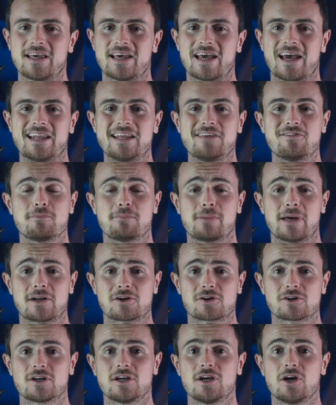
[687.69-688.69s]
And even
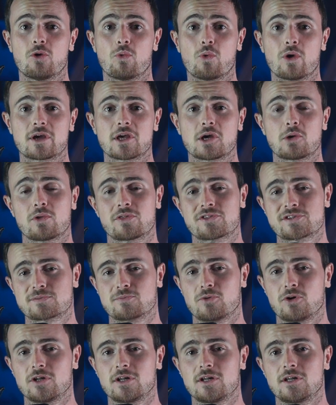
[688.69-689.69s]
better, working with
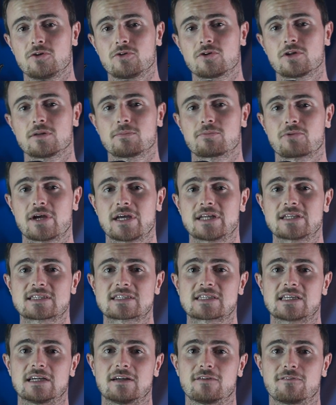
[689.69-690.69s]
smaller local
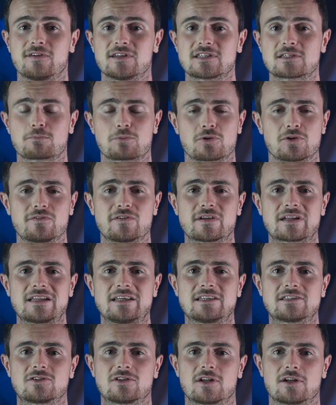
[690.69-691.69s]
brands fits perfectly
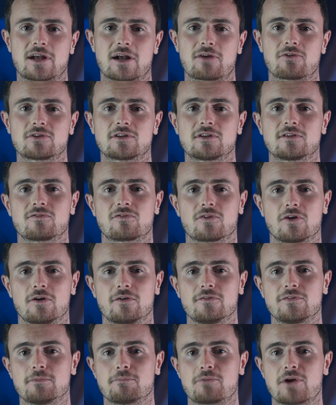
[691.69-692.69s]
into the narrative
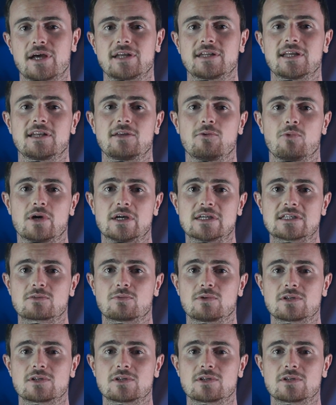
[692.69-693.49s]
of the brand anyways,